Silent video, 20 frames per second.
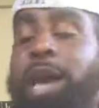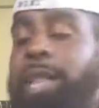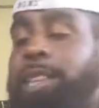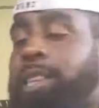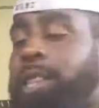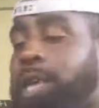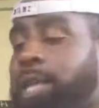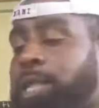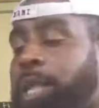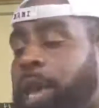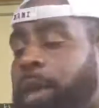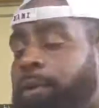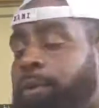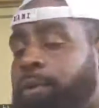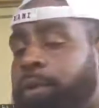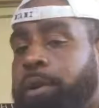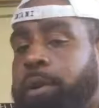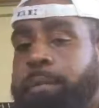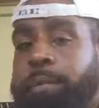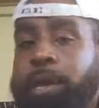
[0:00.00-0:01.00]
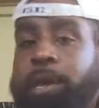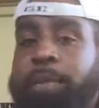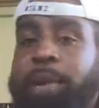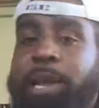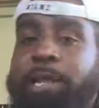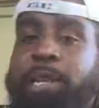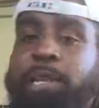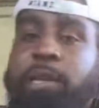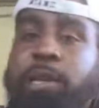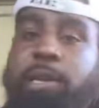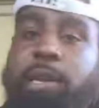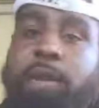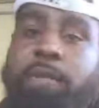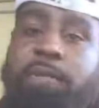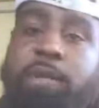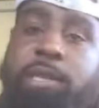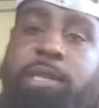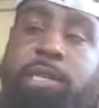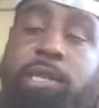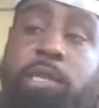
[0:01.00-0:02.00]
I think they will be, but I think they're
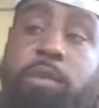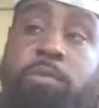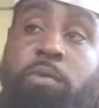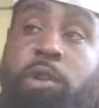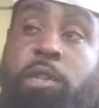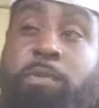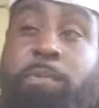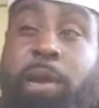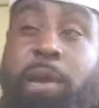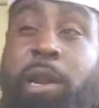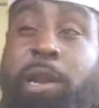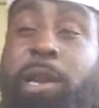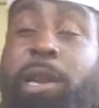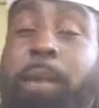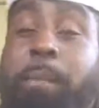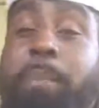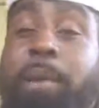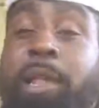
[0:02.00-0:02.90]
definitely 6 points better than the